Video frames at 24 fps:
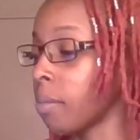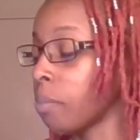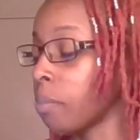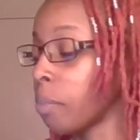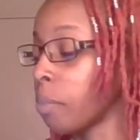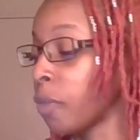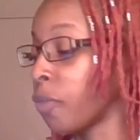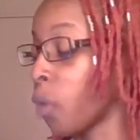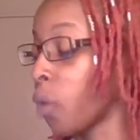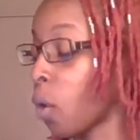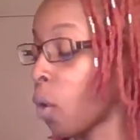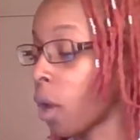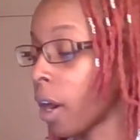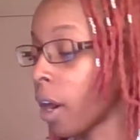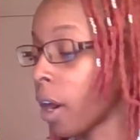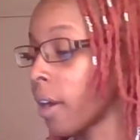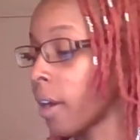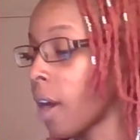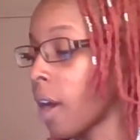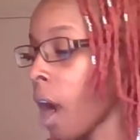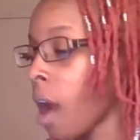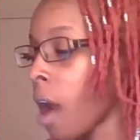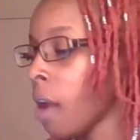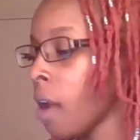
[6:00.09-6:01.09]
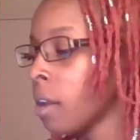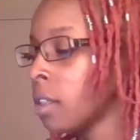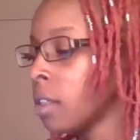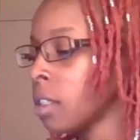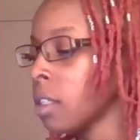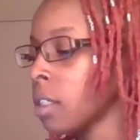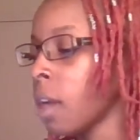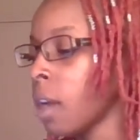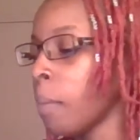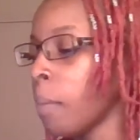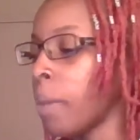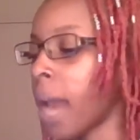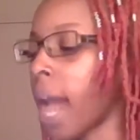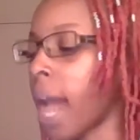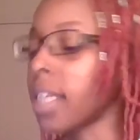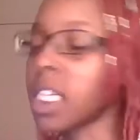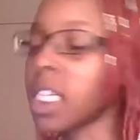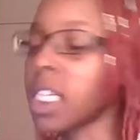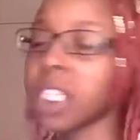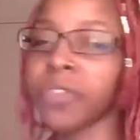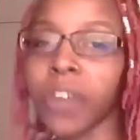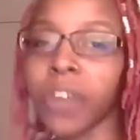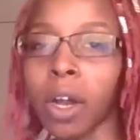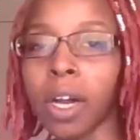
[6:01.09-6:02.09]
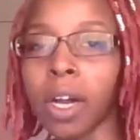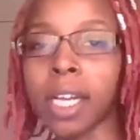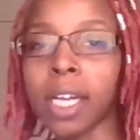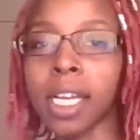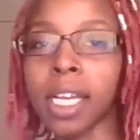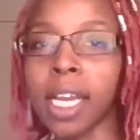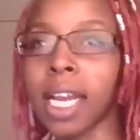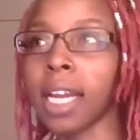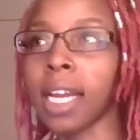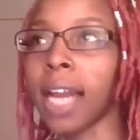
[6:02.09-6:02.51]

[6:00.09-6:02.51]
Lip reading: before. But I just felt again